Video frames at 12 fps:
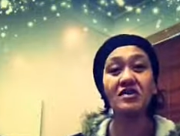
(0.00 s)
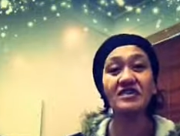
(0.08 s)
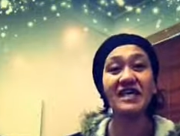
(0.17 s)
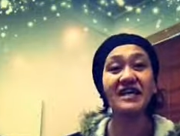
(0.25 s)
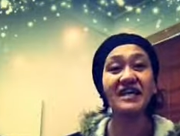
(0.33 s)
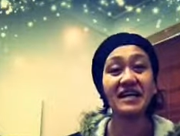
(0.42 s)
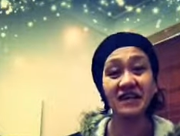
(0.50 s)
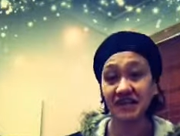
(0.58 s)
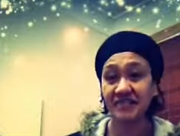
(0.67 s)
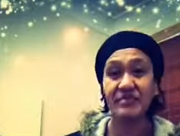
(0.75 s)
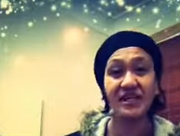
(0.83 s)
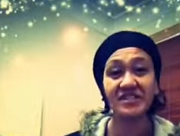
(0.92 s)
a date, he
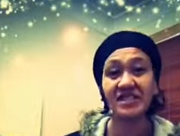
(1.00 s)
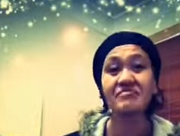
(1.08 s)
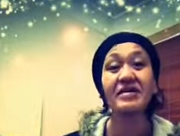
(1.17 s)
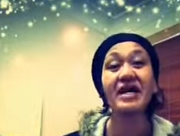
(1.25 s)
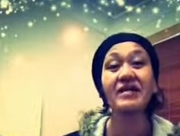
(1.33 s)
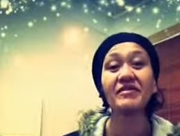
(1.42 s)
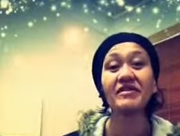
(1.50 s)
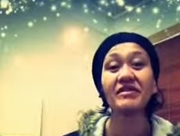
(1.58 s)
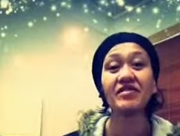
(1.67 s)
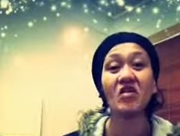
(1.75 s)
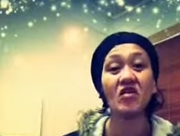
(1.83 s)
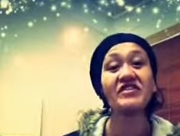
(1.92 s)
expects that payment
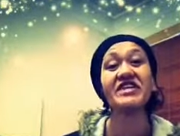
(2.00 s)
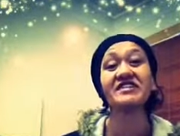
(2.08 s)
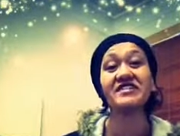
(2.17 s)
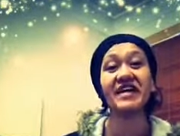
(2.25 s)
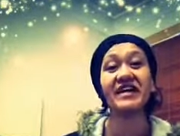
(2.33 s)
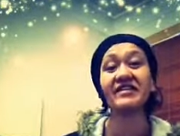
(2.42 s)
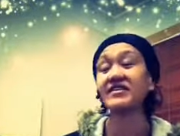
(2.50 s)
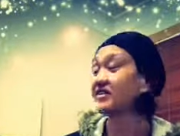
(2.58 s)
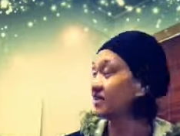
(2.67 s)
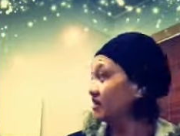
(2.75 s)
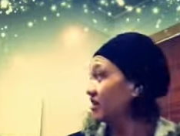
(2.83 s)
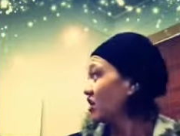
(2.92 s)
on that date.
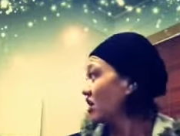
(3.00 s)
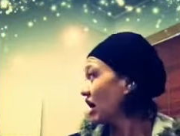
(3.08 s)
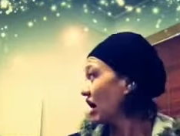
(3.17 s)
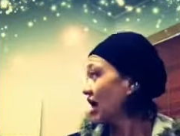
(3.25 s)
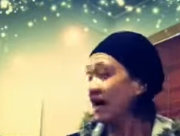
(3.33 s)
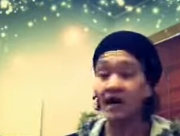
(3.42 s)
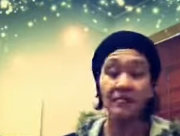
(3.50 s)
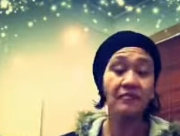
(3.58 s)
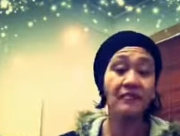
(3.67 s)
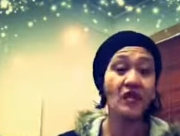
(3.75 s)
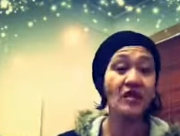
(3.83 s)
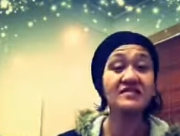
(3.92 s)

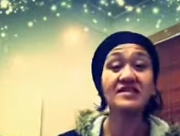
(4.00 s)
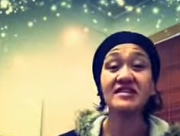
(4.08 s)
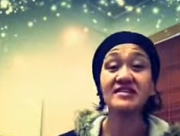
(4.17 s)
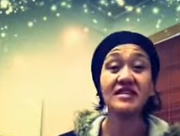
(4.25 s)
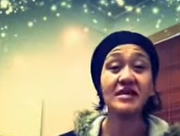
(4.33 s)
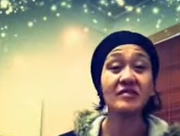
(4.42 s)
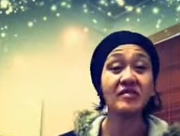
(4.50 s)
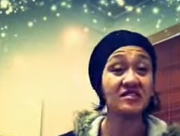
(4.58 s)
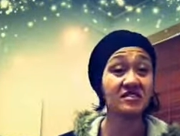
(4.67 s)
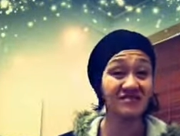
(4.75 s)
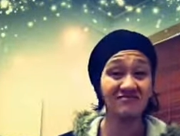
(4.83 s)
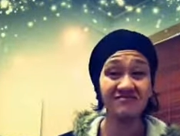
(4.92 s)
I say to them,
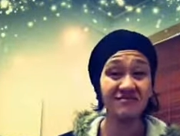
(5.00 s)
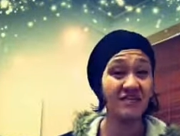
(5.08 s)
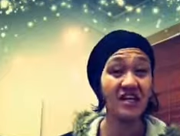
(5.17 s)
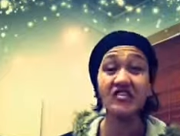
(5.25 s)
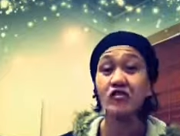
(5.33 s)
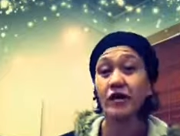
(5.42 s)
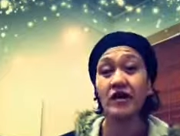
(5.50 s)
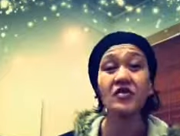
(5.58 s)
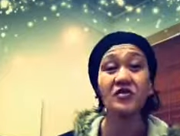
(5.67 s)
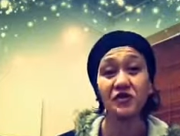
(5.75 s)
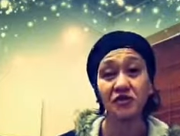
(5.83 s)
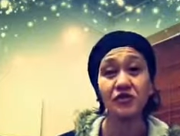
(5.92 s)
listen, in a week
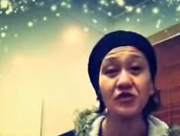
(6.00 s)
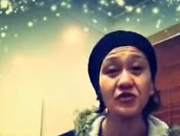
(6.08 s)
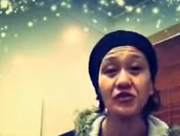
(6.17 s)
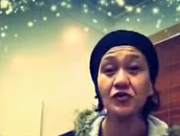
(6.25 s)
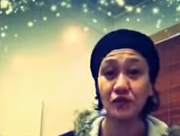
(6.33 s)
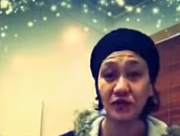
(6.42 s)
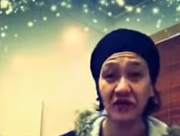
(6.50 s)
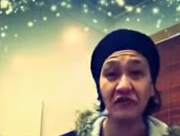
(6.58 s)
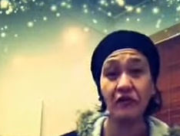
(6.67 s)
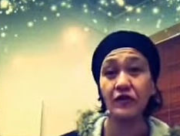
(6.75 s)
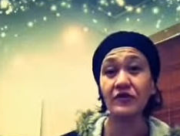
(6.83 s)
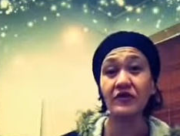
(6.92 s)
or two, or when you've
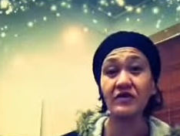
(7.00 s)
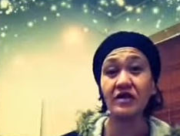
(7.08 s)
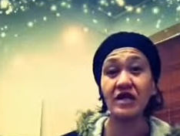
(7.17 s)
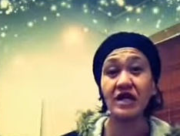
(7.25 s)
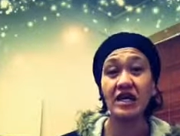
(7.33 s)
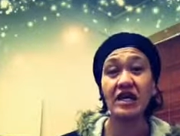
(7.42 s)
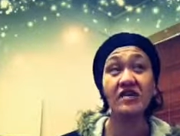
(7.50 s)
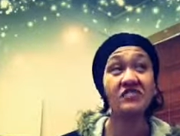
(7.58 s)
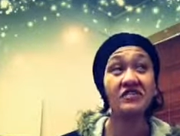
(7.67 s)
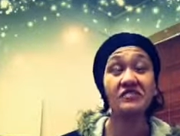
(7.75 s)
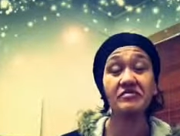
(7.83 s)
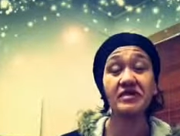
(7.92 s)
got it, even
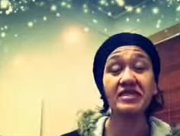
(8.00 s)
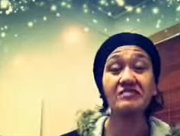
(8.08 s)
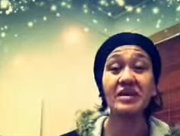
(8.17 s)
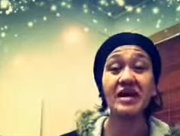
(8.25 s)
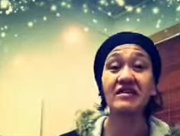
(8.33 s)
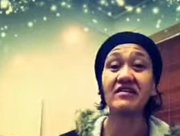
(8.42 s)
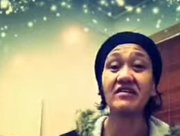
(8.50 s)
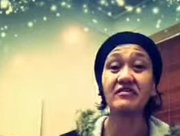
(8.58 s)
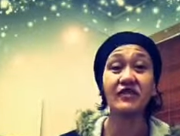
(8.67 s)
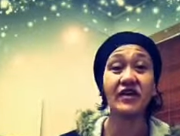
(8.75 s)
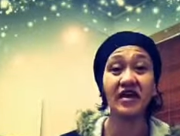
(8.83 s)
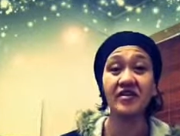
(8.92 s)
if it means paying it
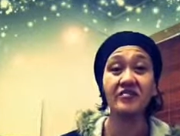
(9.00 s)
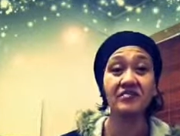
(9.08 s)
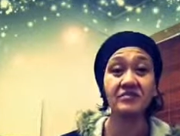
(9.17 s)
off, and